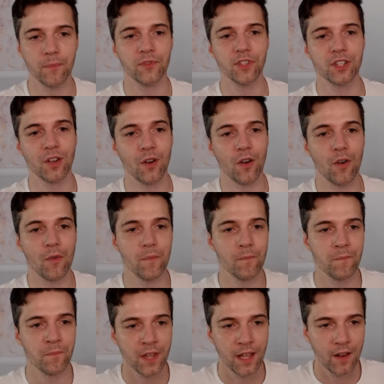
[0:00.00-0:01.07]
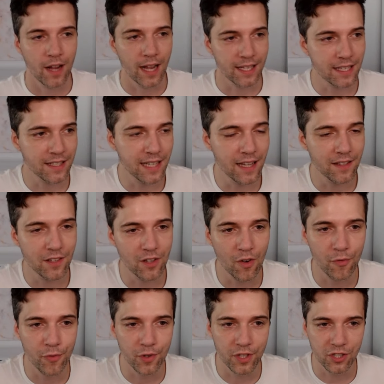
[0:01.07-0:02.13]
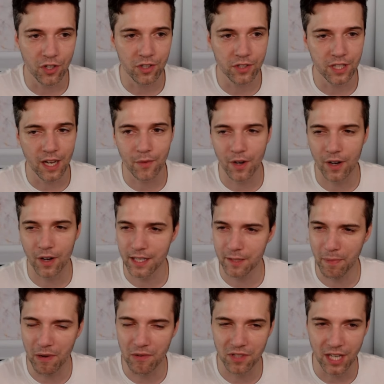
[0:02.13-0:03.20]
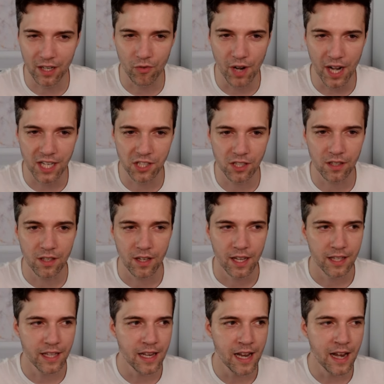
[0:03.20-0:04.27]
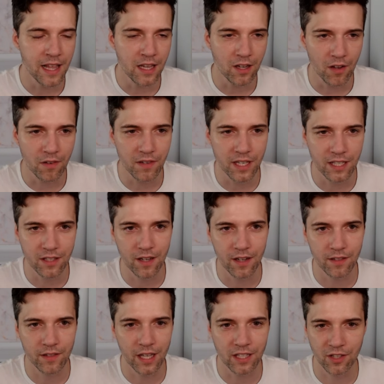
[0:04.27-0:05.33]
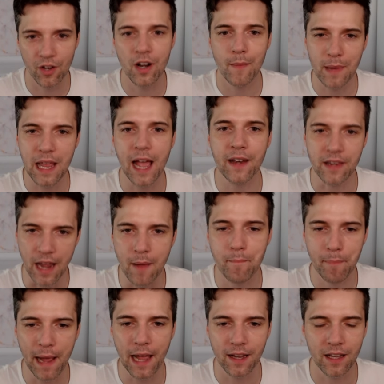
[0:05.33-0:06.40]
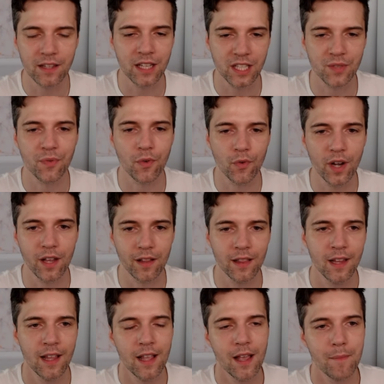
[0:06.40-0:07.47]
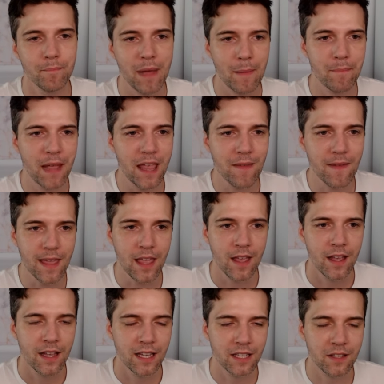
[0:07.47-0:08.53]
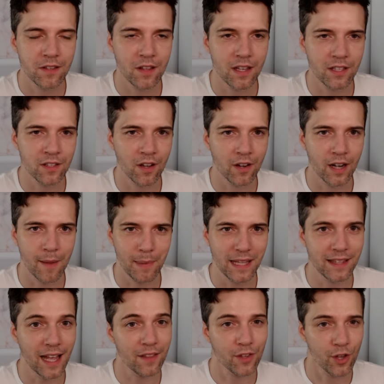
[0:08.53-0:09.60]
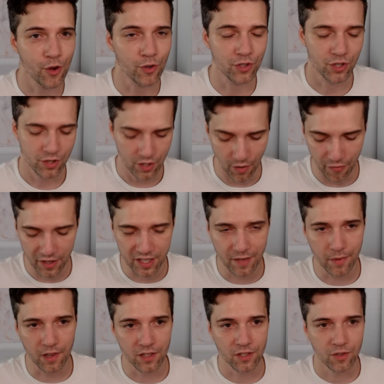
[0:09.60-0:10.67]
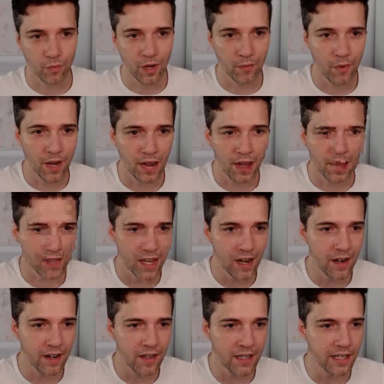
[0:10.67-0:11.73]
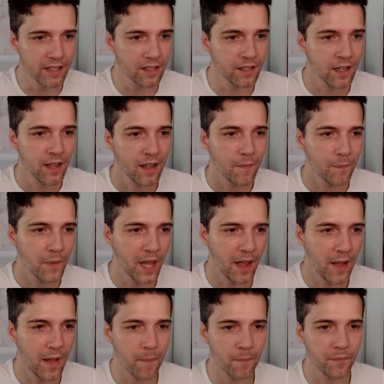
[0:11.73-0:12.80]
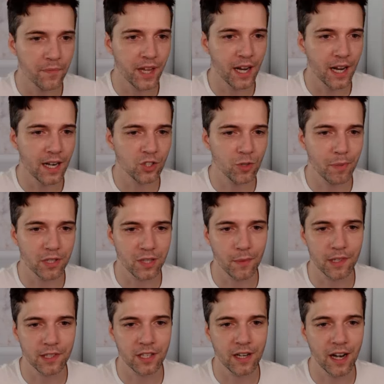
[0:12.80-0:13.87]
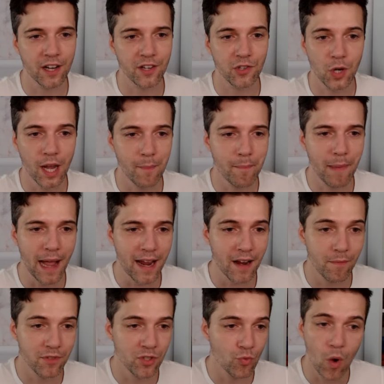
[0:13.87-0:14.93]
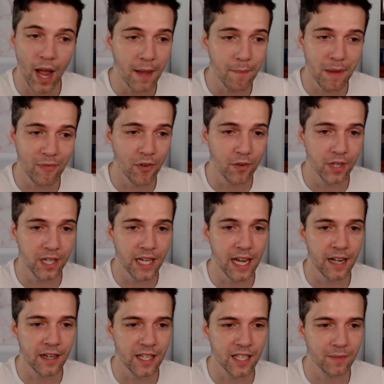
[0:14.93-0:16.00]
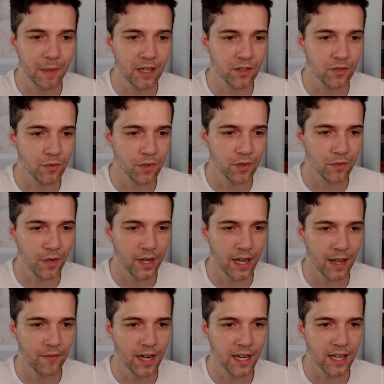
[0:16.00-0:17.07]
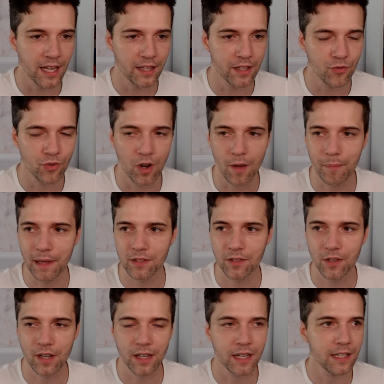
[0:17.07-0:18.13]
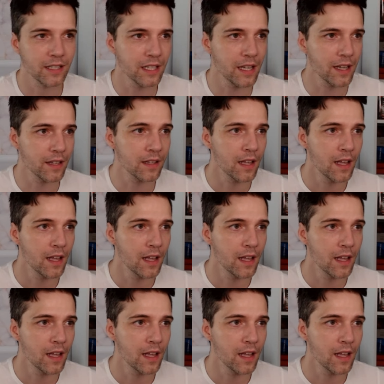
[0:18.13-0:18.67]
So as I said, for the short term, we're gonna experience a correction in the net income. There's gonna be an impact, and that's for real, but maybe it's not gonna be that huge. So first of all, when we have the earnings, there are two possible scenarios. You can buy it right before the earnings because we have right here the drop, and you can clearly see it.